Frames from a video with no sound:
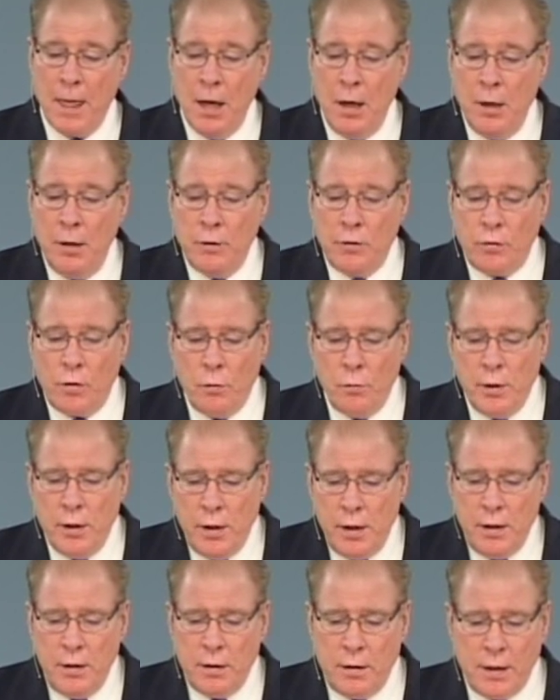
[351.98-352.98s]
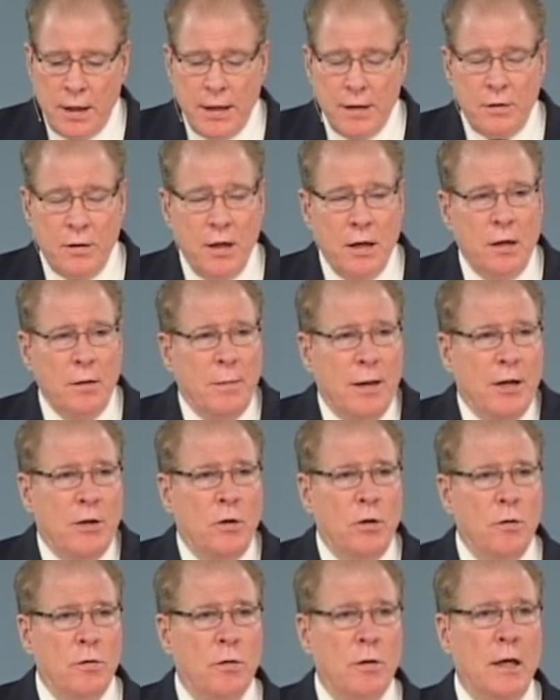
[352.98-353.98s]
So we need to take, think about
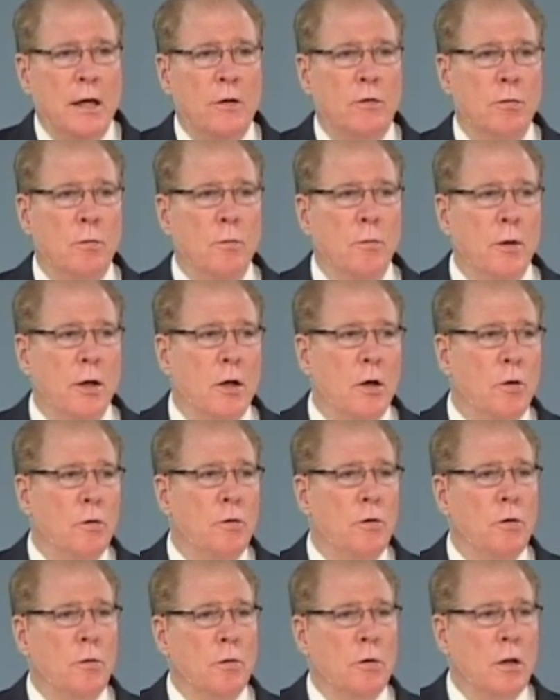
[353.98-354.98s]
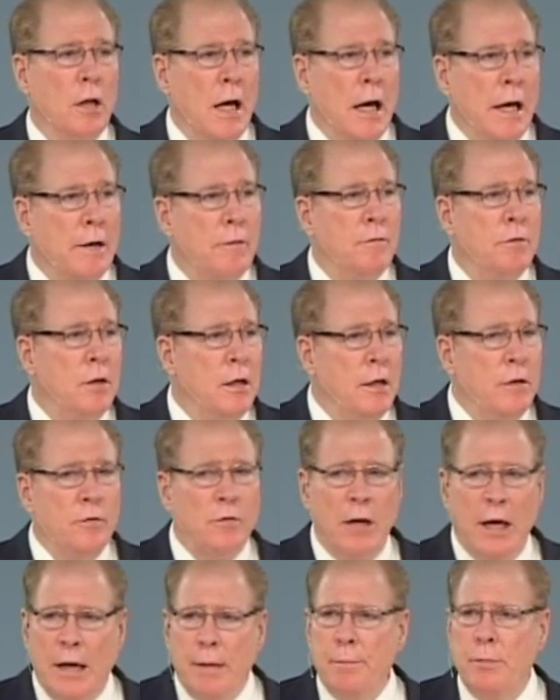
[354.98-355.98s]
two things when we go to a lot of
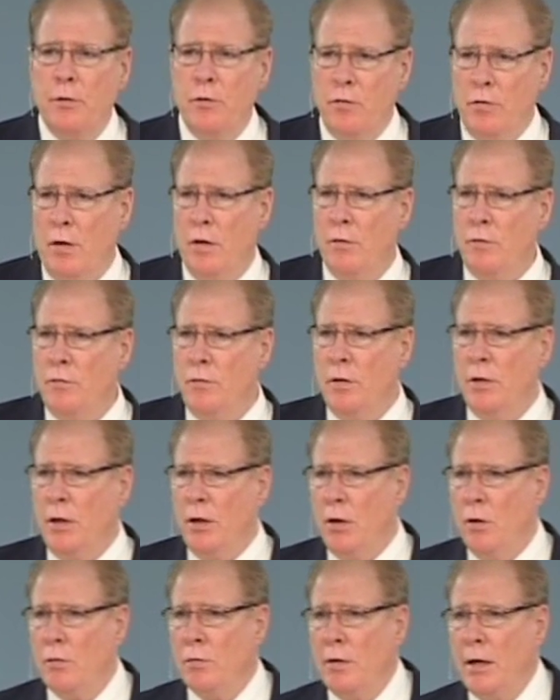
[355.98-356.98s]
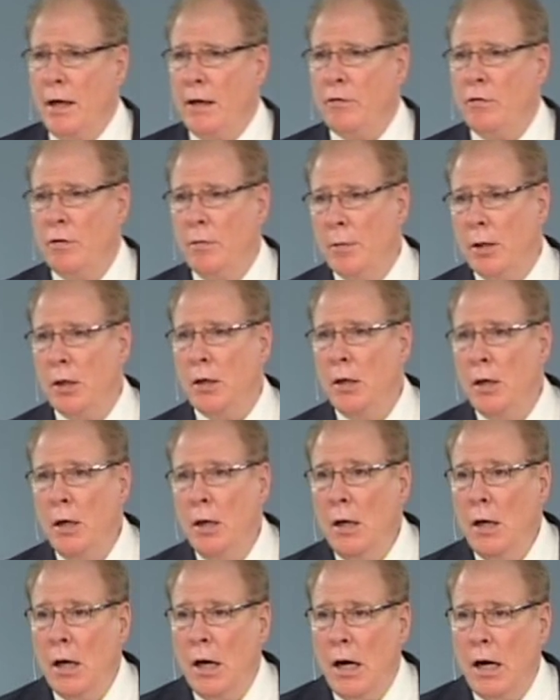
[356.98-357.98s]
these episodes in the Old Testament.
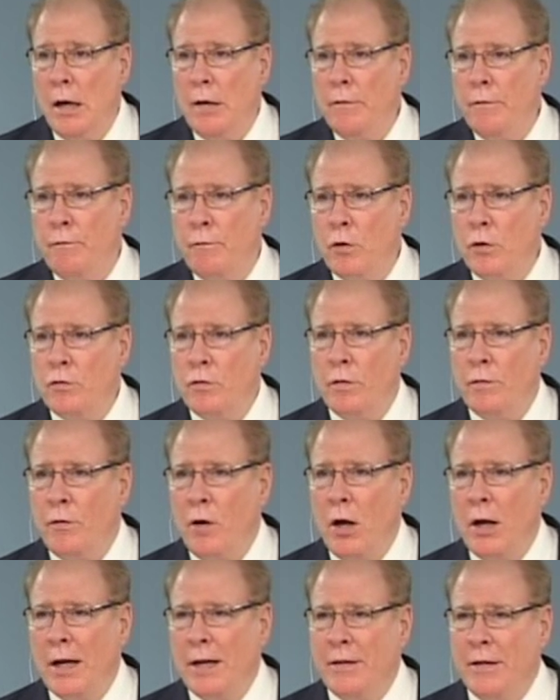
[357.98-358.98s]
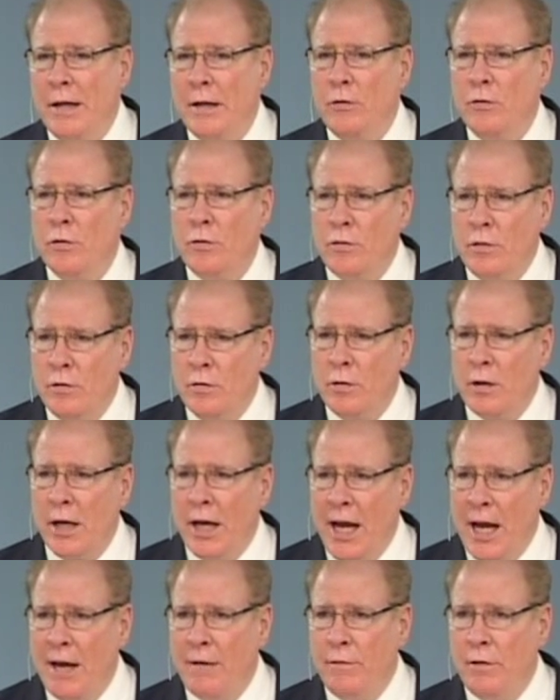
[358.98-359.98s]
Uh, first of all, I think just as a
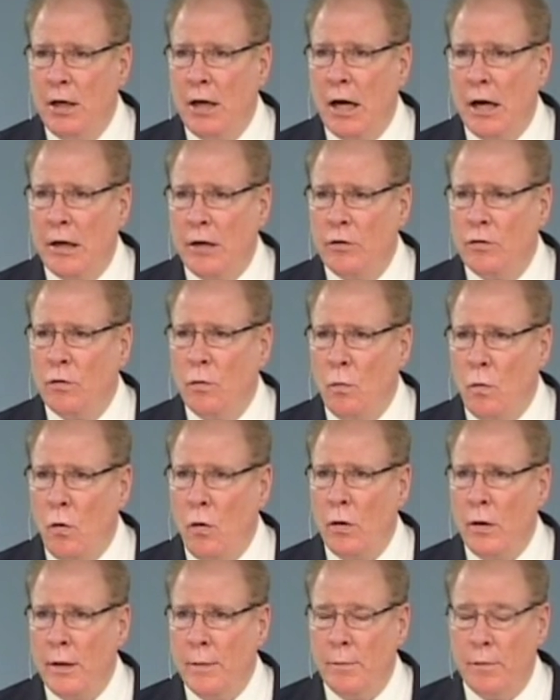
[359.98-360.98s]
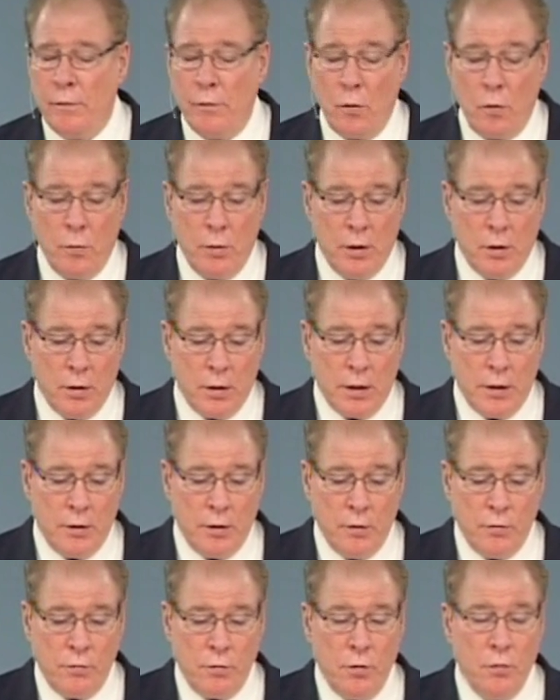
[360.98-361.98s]
caveat, as a warning before we look at
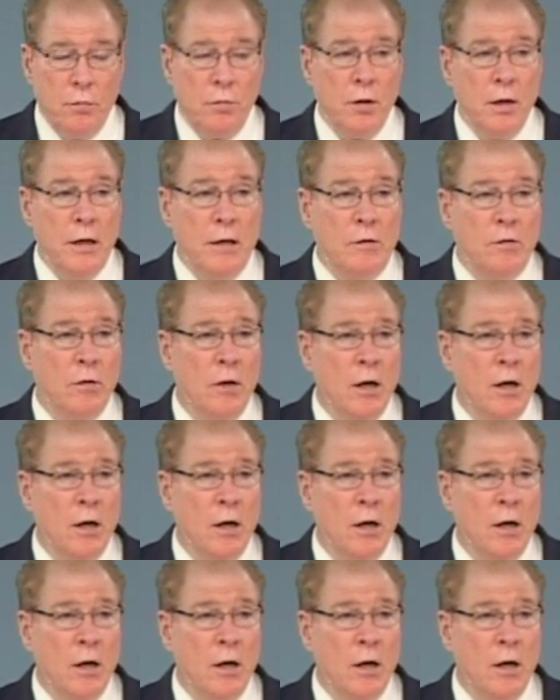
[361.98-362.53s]
those two things,